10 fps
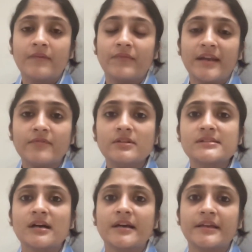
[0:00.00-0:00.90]
Whenever
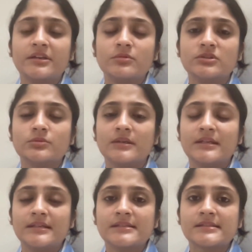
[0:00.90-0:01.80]
an individual
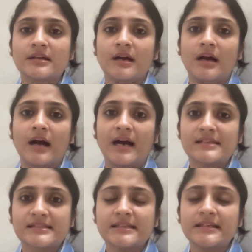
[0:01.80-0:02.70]
is
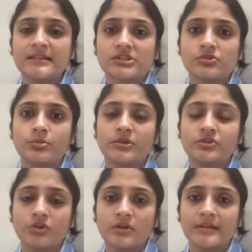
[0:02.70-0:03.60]
asking us to
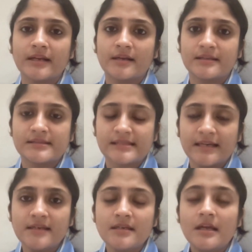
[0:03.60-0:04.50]
withdraw their consent,